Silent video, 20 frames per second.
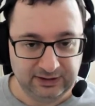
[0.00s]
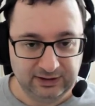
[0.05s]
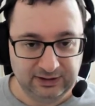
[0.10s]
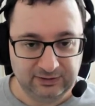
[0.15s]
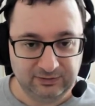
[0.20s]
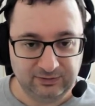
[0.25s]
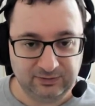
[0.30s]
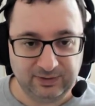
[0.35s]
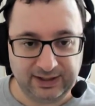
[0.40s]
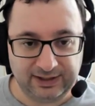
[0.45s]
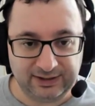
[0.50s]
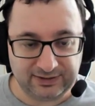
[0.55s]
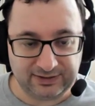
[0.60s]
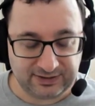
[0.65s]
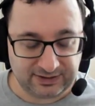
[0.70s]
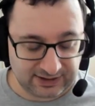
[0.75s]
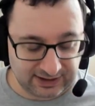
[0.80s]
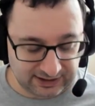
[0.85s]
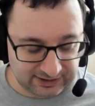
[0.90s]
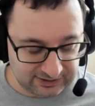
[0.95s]

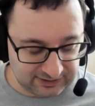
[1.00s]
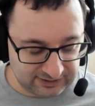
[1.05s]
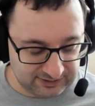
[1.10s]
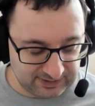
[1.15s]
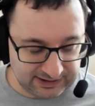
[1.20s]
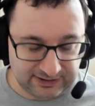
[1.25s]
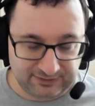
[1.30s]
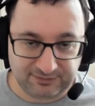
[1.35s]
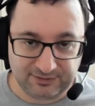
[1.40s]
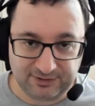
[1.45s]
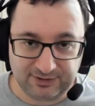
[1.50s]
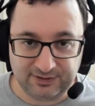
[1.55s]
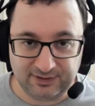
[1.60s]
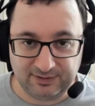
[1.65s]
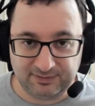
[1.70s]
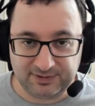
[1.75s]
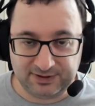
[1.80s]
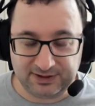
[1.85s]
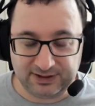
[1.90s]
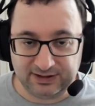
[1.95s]
Whereas that's the main difference
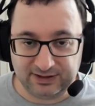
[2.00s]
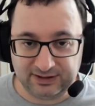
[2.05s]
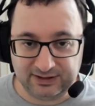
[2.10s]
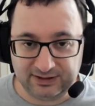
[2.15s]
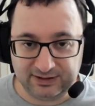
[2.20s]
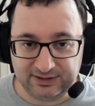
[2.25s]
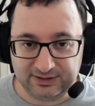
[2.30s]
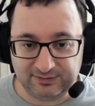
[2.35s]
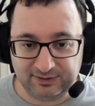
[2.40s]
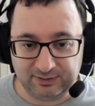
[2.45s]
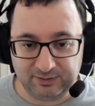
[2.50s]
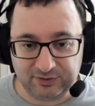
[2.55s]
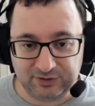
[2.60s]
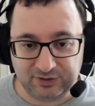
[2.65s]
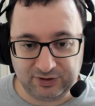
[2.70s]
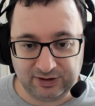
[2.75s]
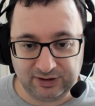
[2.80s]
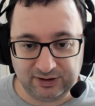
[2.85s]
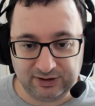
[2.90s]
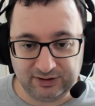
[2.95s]
with Obsidian, is very
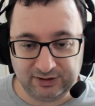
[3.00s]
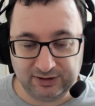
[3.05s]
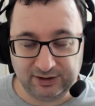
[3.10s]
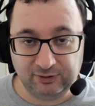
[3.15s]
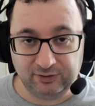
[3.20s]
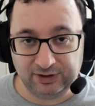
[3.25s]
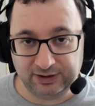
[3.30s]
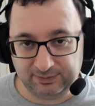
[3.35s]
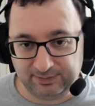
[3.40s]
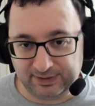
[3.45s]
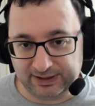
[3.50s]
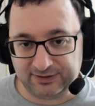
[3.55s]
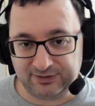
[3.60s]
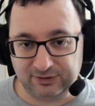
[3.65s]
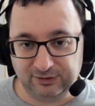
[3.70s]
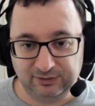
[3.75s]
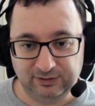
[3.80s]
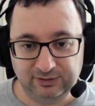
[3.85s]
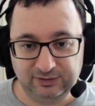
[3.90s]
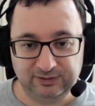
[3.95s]
much a locally based
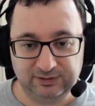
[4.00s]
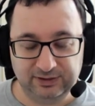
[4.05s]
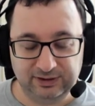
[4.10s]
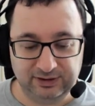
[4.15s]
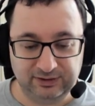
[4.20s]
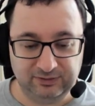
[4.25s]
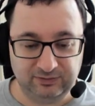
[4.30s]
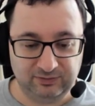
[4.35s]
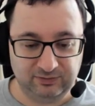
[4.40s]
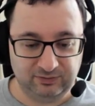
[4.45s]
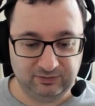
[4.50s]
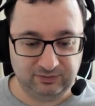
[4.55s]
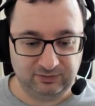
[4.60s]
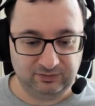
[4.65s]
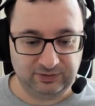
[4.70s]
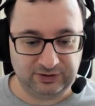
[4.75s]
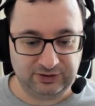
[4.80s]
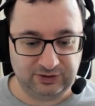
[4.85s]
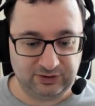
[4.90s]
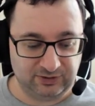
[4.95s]
tool in
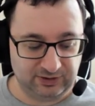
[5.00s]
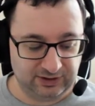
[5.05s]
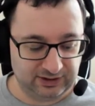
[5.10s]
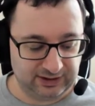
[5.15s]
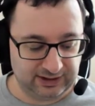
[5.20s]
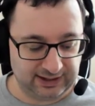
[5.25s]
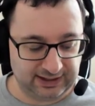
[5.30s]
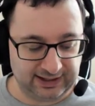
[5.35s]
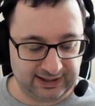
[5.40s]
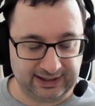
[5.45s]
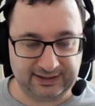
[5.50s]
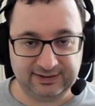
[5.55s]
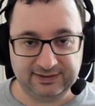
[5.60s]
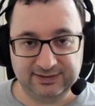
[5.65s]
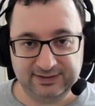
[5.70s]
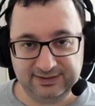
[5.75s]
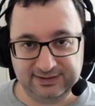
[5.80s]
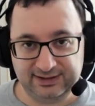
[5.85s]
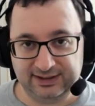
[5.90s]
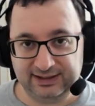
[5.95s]
which you can add
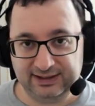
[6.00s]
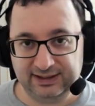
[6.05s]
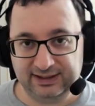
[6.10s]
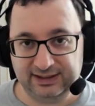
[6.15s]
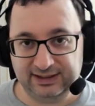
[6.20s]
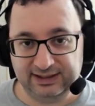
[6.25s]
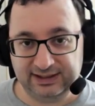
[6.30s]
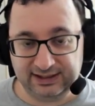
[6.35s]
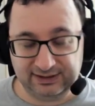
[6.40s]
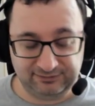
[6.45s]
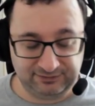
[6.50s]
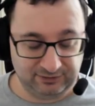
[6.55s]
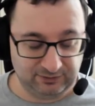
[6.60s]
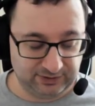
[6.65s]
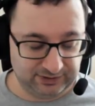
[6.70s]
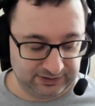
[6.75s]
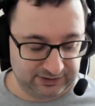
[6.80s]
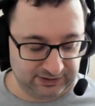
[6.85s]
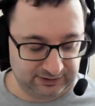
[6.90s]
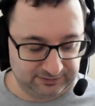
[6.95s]
syncing if you
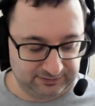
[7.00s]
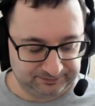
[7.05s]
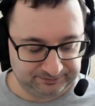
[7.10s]
want to.